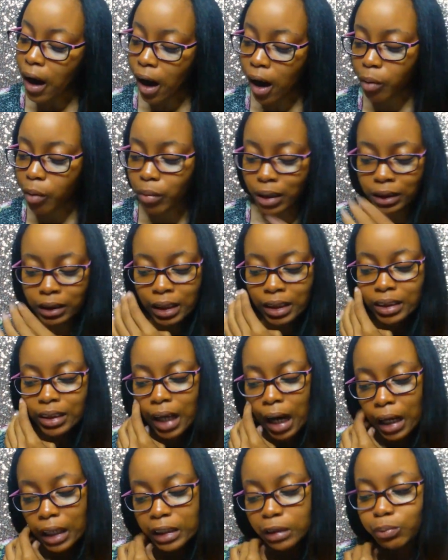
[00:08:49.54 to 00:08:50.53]
Um, it says
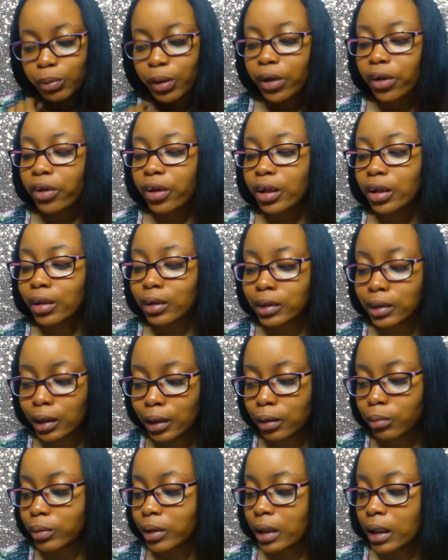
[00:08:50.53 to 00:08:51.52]
God is bigger than your
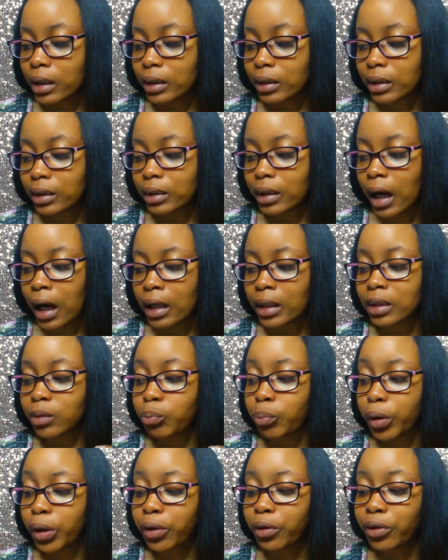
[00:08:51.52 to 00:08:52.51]
circumstances. God
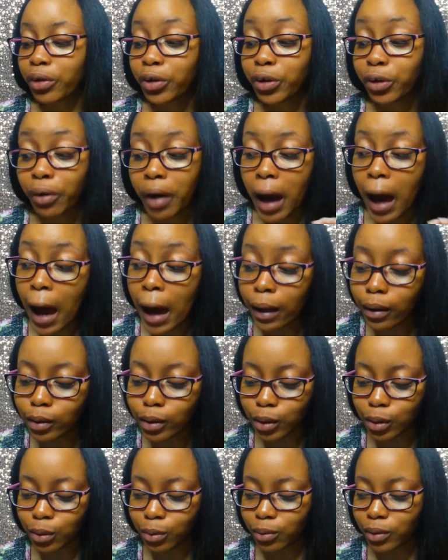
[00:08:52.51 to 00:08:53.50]
is bigger than your
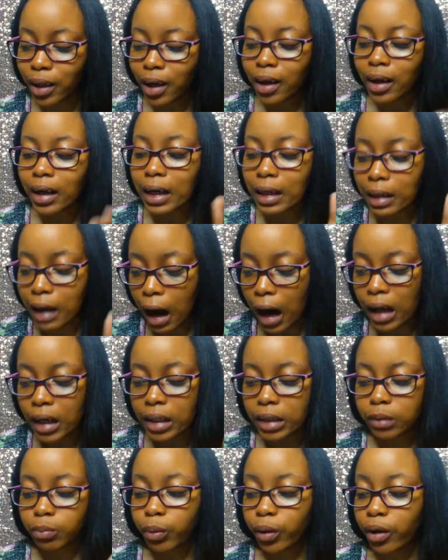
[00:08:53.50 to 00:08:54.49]
attitude.
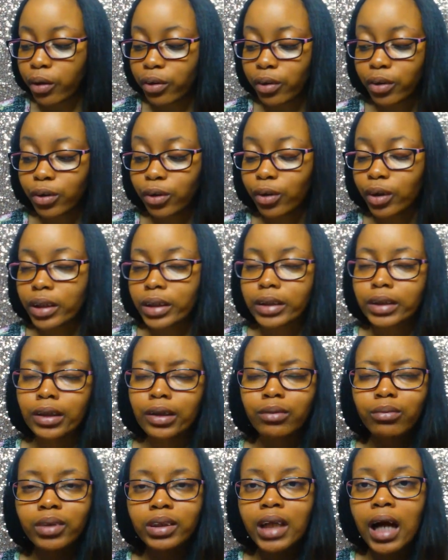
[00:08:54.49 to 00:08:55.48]
God is bigger than your
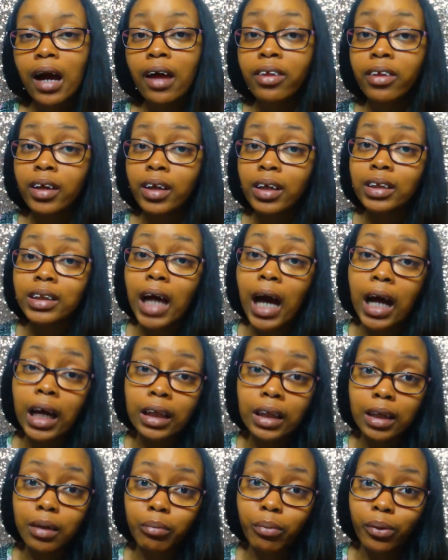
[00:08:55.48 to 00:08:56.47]
concern, which I think is
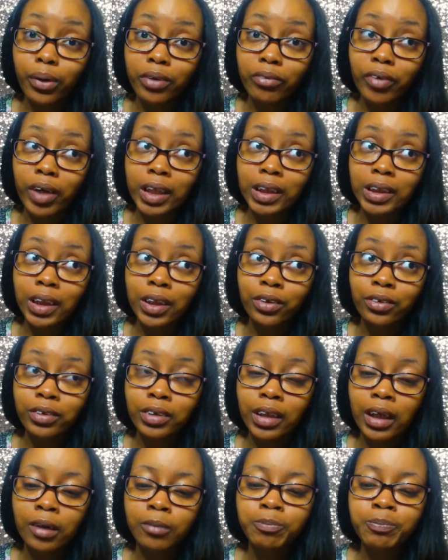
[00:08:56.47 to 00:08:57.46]
highly important for us to
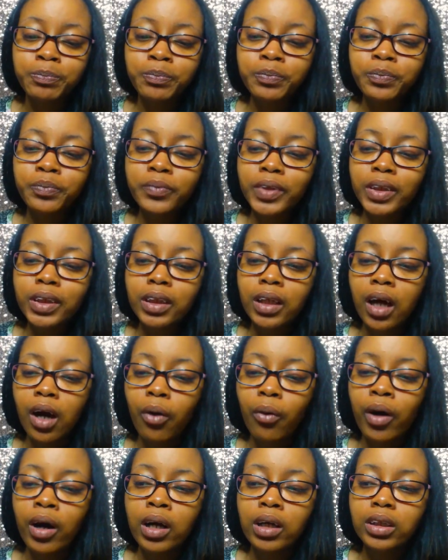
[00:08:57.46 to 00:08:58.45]
understand. You
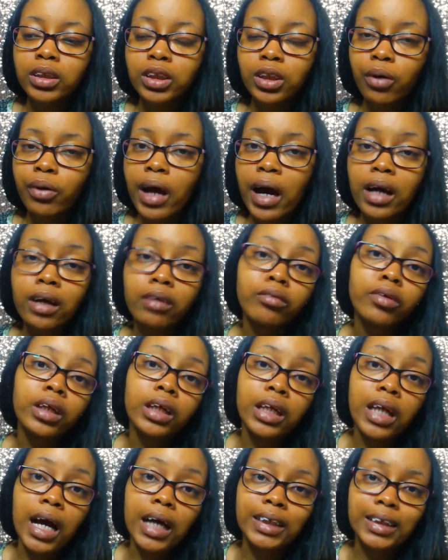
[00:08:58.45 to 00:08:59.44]
know, Jonah had a
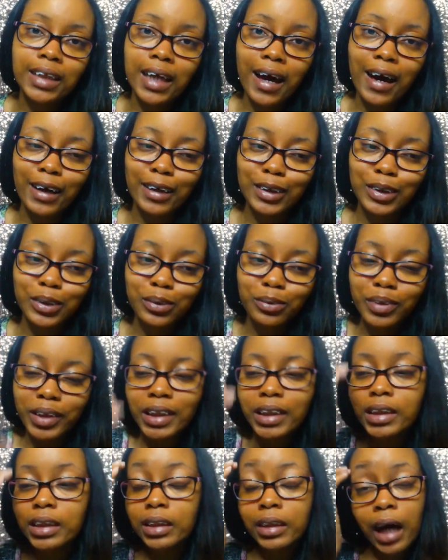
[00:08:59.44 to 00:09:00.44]
really nasty attitude.
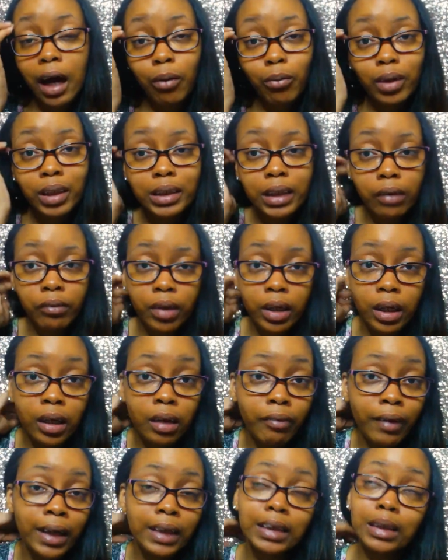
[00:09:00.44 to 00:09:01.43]
He did not want to save the
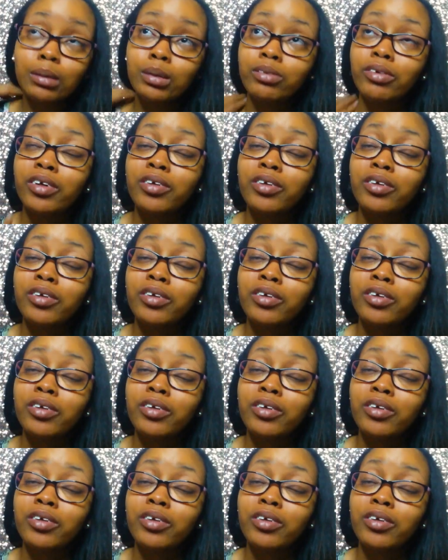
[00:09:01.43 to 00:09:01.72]
Ninevites. He was